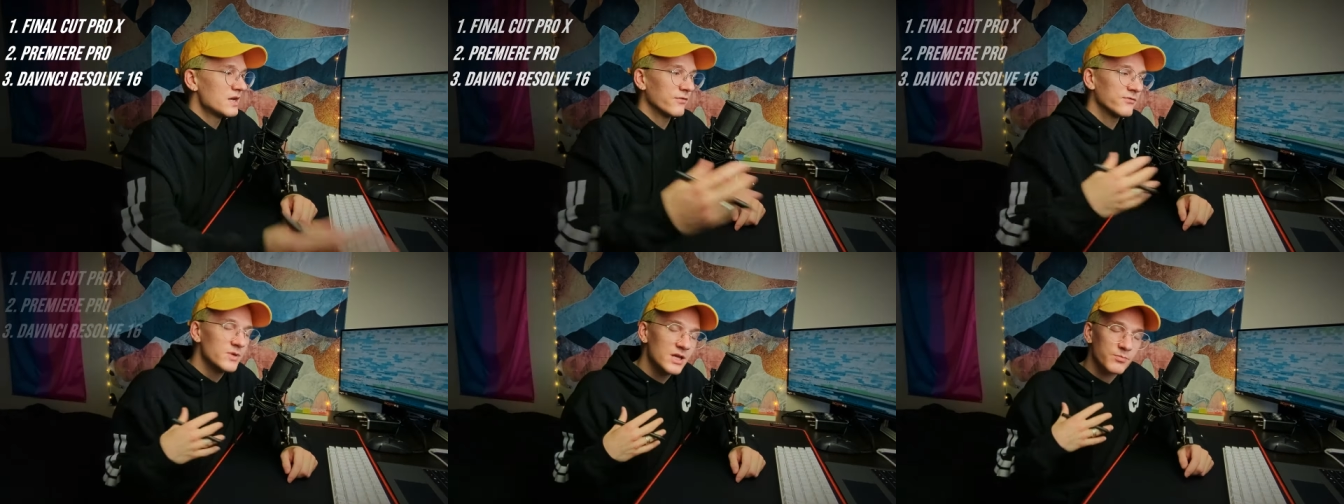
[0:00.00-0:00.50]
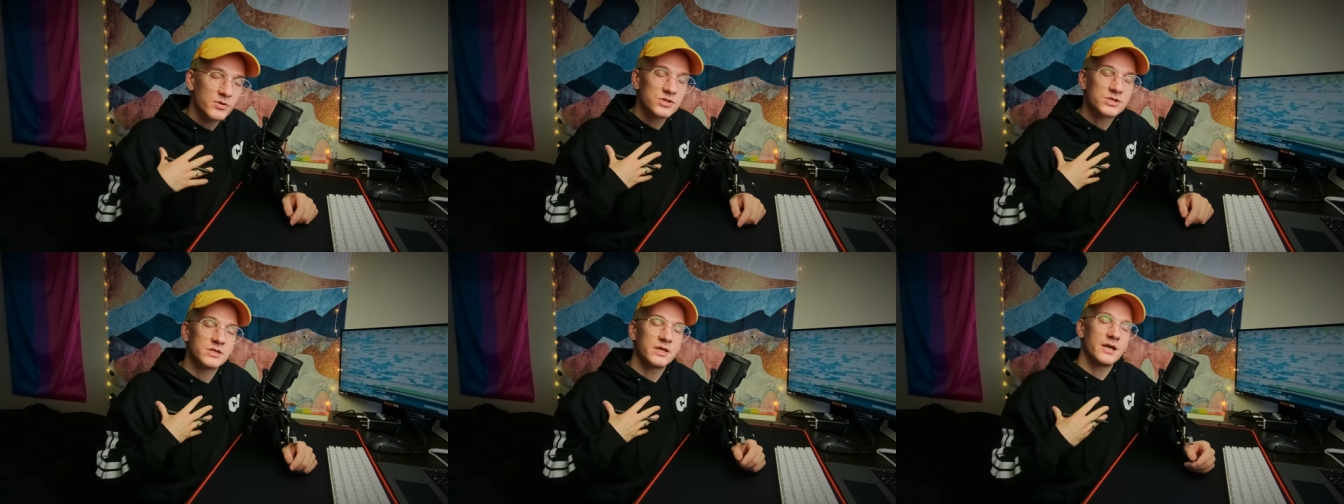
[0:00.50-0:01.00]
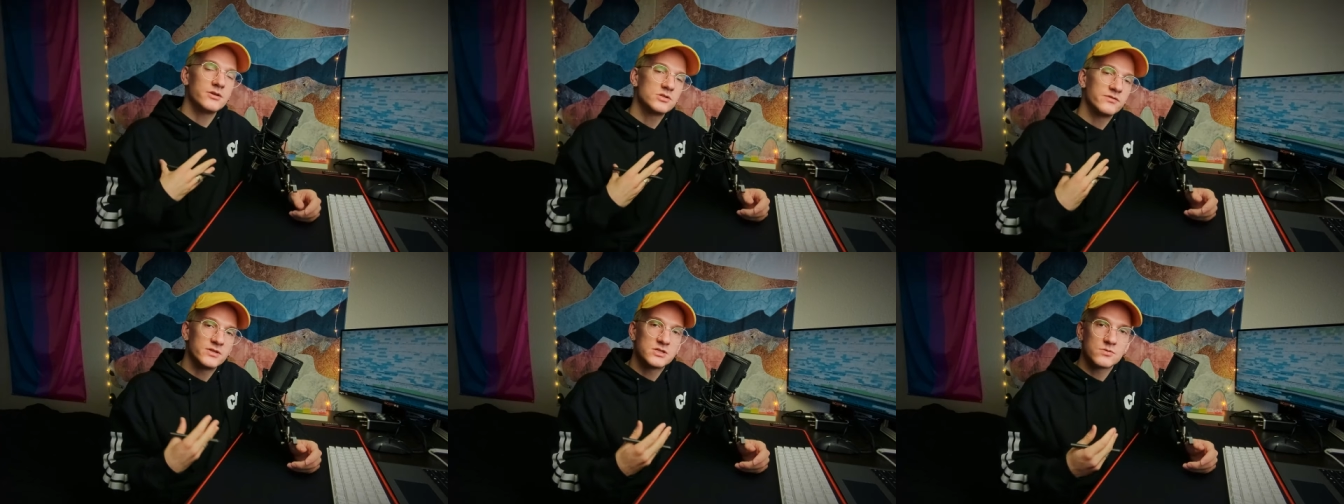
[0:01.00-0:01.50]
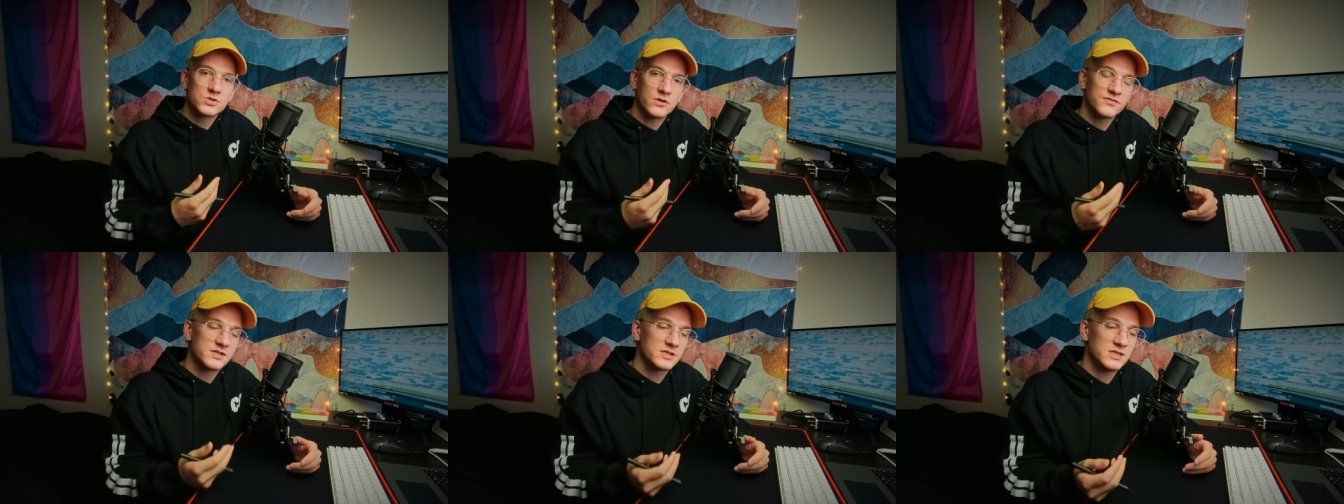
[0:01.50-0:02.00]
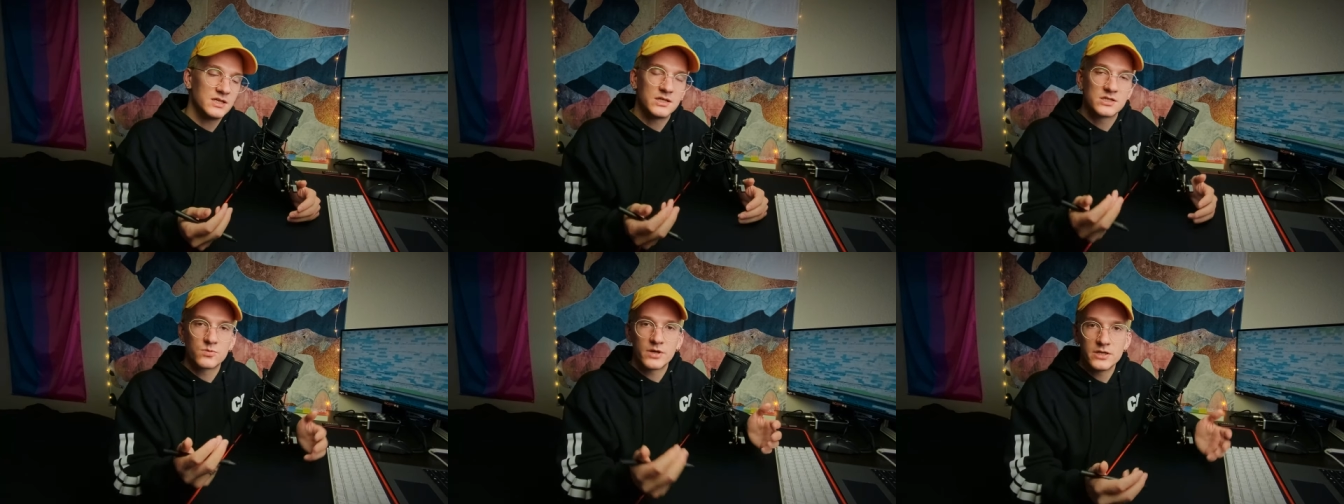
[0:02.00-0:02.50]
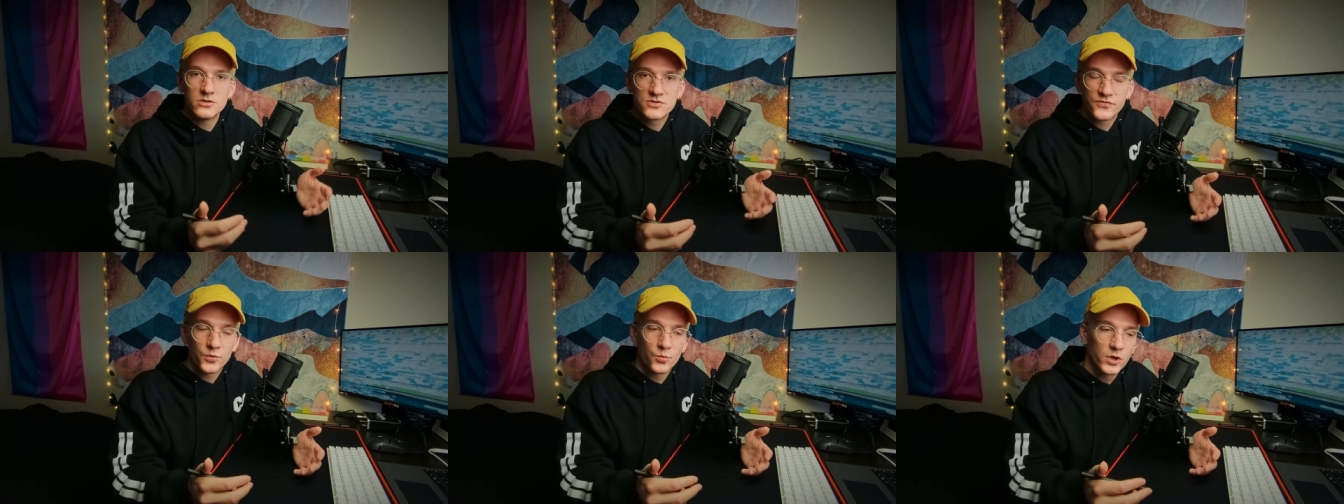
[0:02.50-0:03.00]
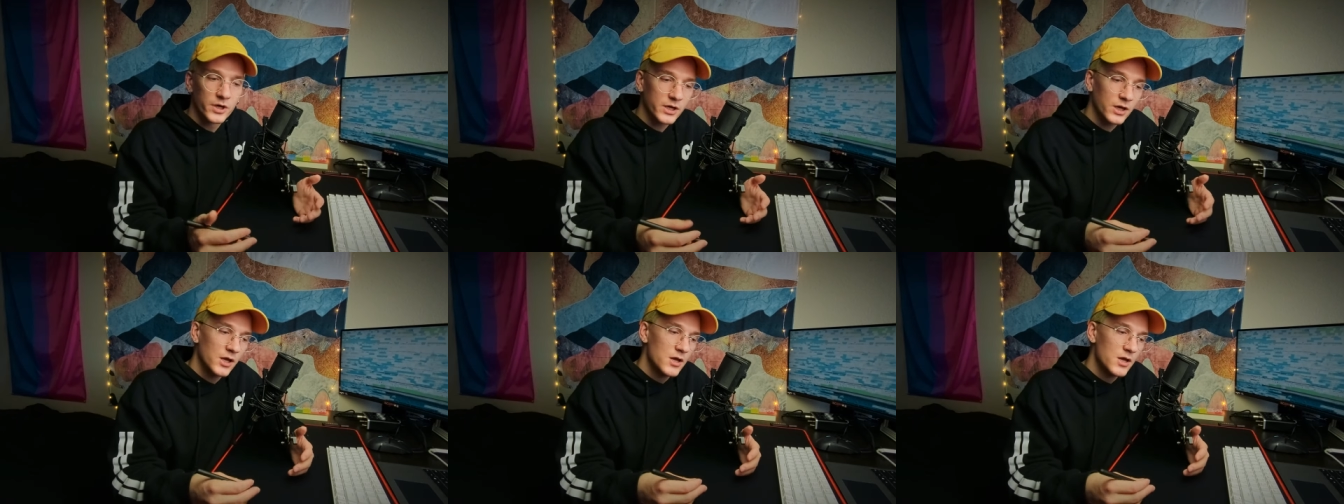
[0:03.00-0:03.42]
Now for me, I personally use DaVinci Resolve 16. It's what I use for work